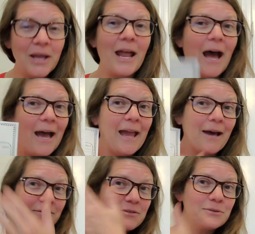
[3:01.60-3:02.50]
and I
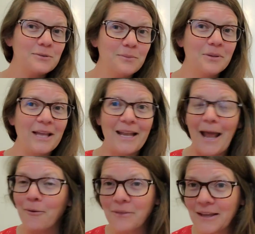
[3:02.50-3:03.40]
have to plan
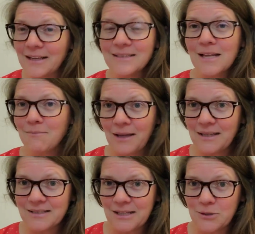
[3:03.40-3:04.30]
out things and make
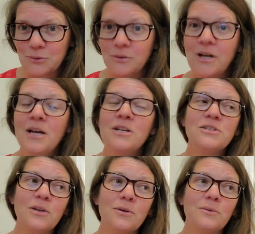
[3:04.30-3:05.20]
a schedule.
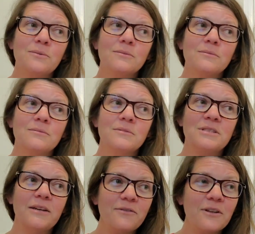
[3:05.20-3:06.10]
So
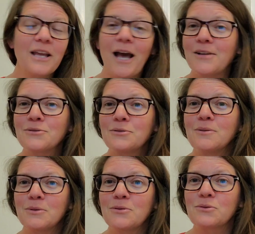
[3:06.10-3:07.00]
definitely high school
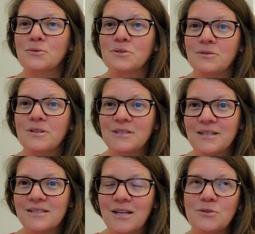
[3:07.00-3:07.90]
and middle school students need
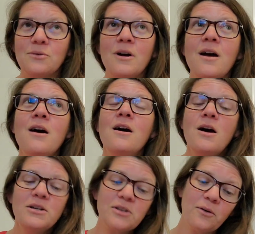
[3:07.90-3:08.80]
a schedule.
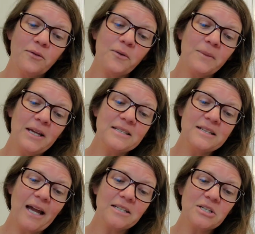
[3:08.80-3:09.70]
So for me as an
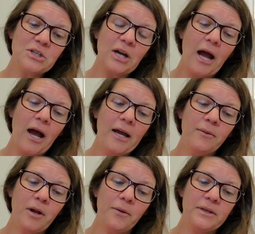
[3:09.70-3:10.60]
ag teacher, I
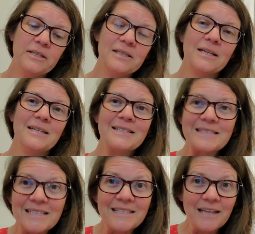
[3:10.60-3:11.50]
would always
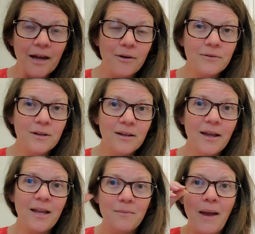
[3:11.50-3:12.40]
sit down
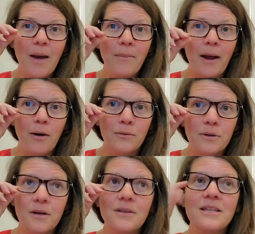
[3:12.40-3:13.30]
and map out
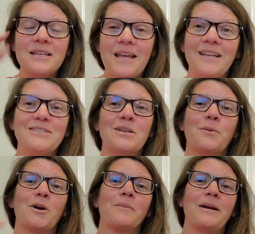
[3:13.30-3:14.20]
the days that
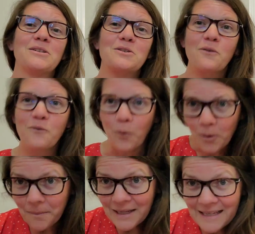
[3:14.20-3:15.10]
work best
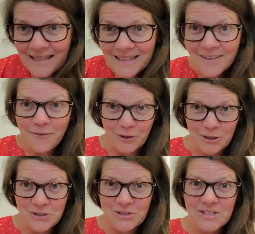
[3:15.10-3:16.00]
for me
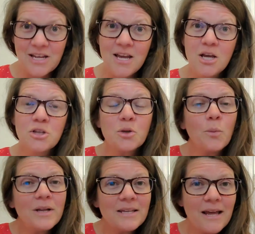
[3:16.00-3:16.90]
first. So
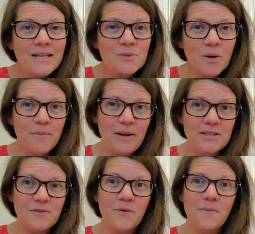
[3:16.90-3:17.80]
what days work
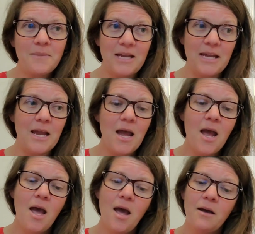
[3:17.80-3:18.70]
best for me
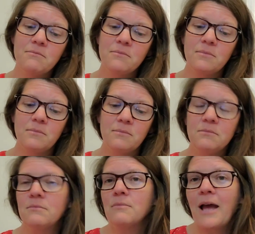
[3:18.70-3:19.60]

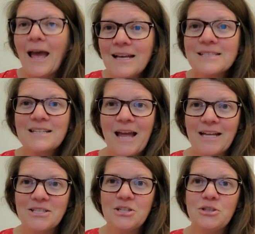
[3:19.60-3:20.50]
as an
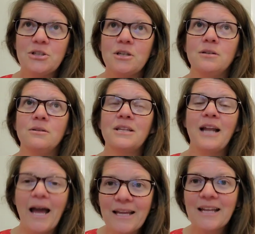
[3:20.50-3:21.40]
ag teacher that
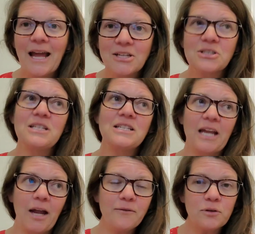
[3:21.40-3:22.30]
I could actually stay
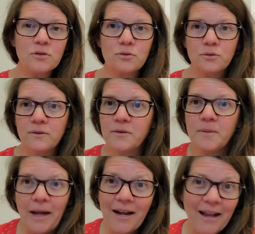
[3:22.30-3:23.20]
after school for
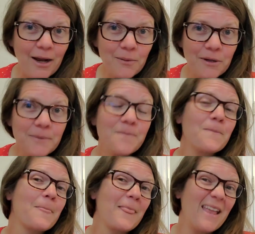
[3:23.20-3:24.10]
about an hour
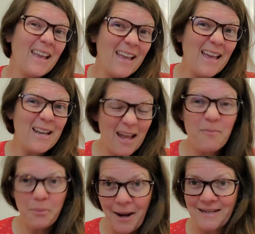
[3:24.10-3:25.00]
and
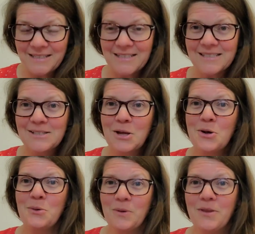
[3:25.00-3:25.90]
have practice
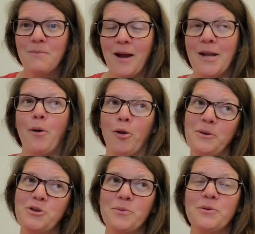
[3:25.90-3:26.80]
with my
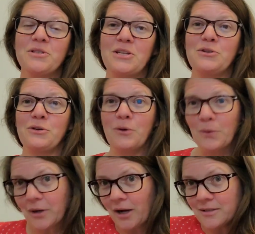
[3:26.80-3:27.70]
parliamentary procedure
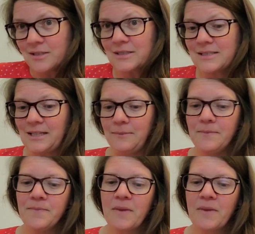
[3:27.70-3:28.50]
or conduct team.